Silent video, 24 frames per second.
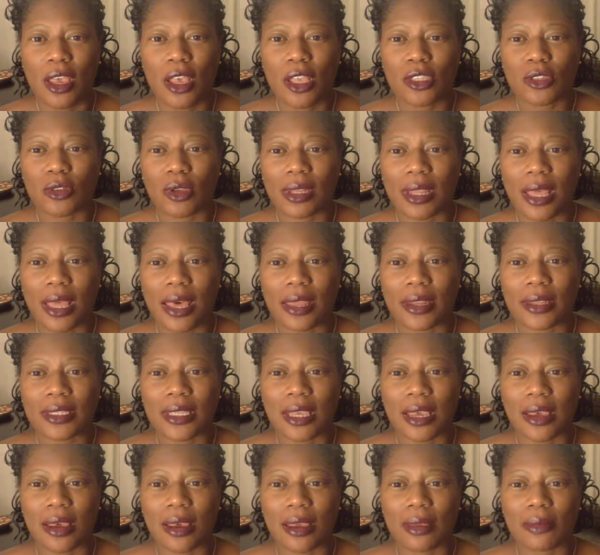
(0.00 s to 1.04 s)
So a lot of
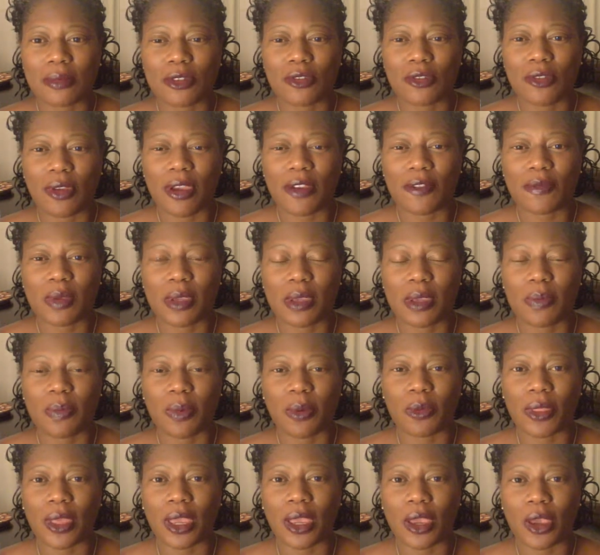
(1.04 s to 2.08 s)
times you have
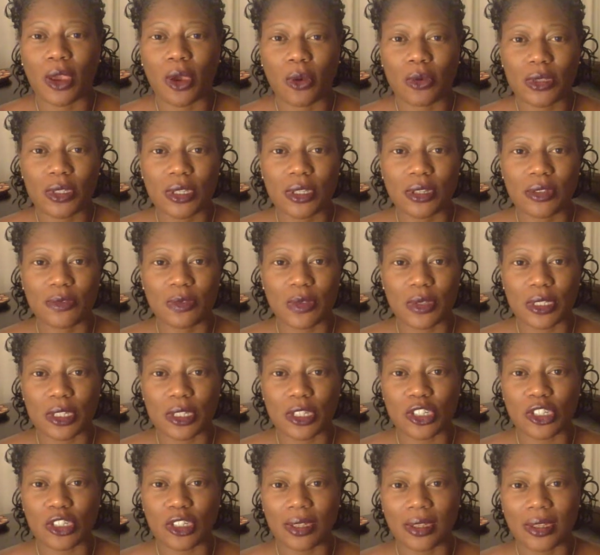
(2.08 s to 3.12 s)
people that go to the
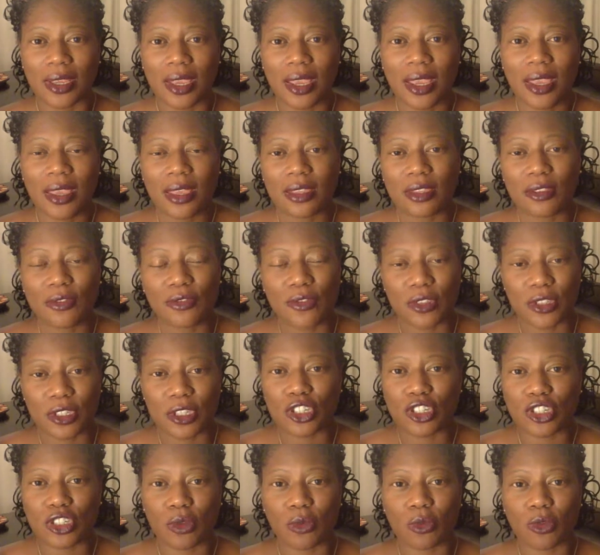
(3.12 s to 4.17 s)
physician, and the
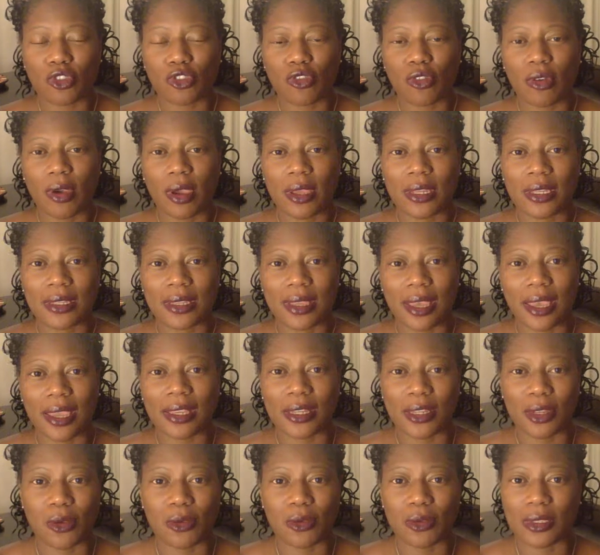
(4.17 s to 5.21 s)
physician will try to
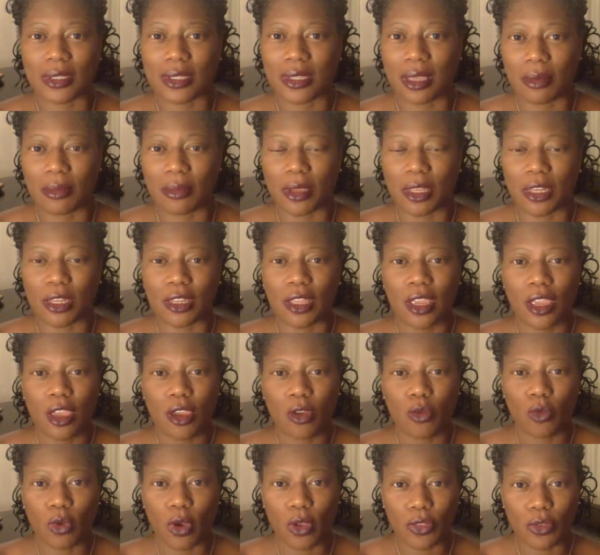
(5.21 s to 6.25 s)
diagnose them and
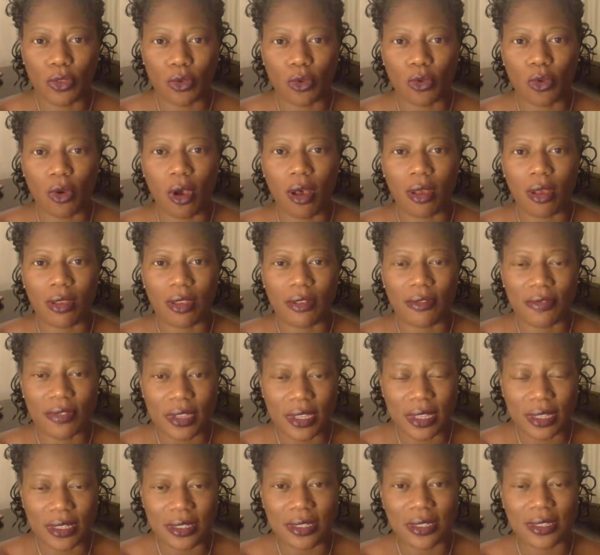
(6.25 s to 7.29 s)
run through all
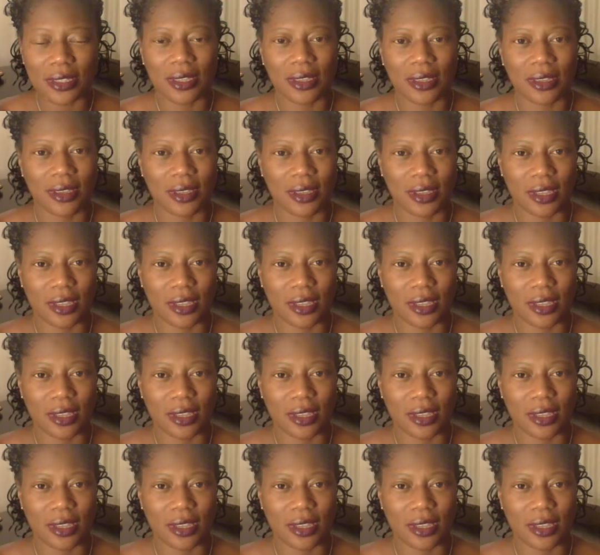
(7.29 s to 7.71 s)
these